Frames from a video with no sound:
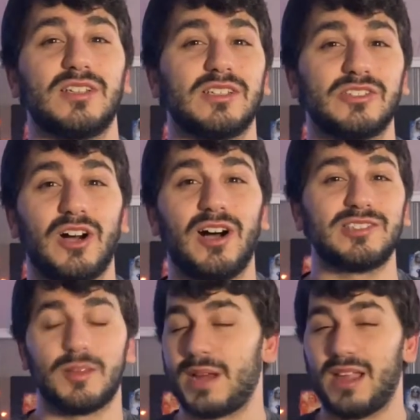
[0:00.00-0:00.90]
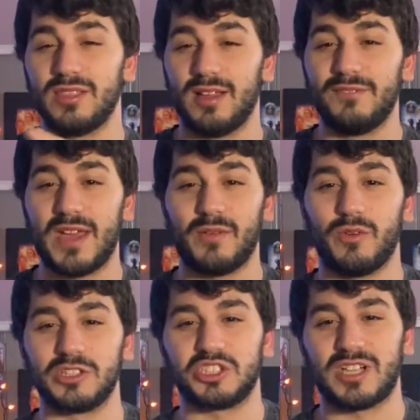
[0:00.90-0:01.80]
This is awesome. And I love that
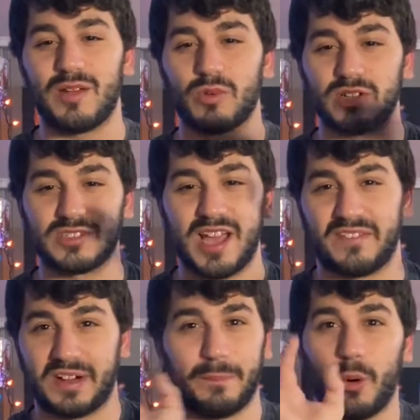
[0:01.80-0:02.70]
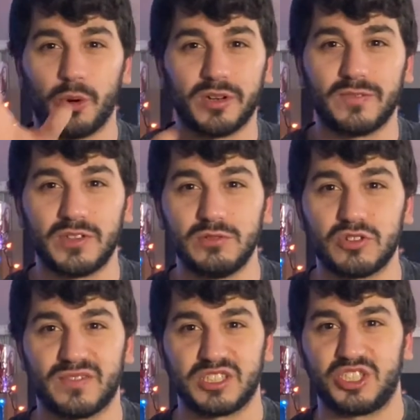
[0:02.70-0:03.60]
one shot where it's kind of like a point of view
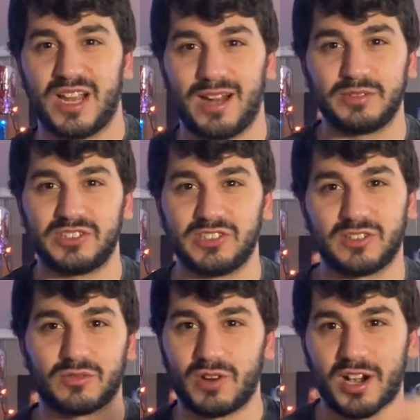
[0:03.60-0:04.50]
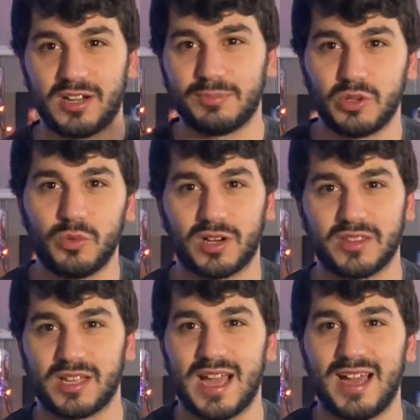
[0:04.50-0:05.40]
driven shot. We see her running up to one of the
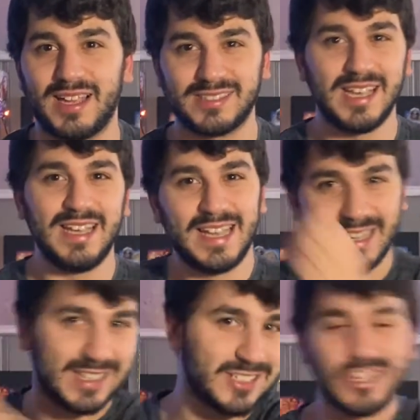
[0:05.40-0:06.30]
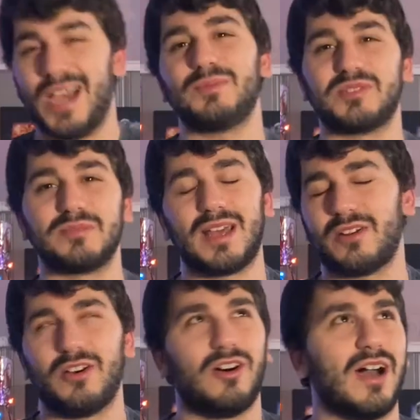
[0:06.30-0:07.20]
guys and then chops him down.
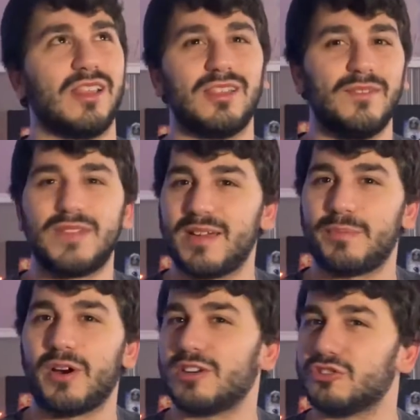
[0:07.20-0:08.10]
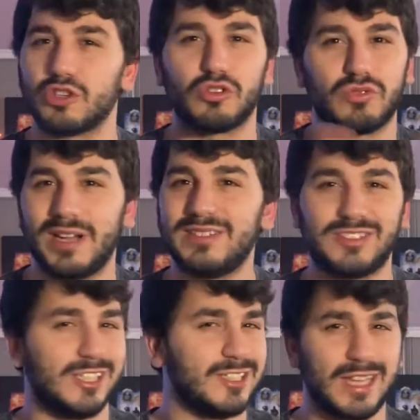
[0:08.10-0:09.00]
Oh, I love that part. It was a great
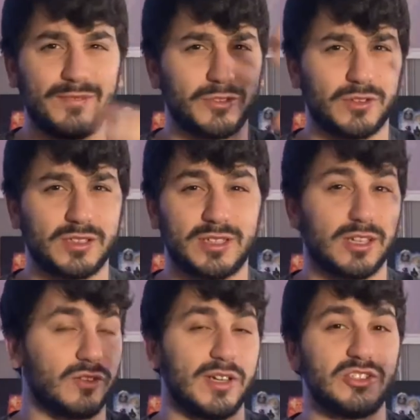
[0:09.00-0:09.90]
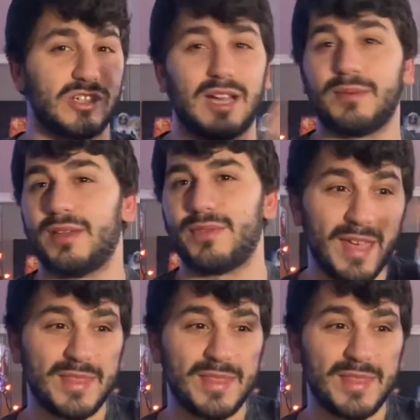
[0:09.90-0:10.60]
scene. Dave Filoni did a great job on that.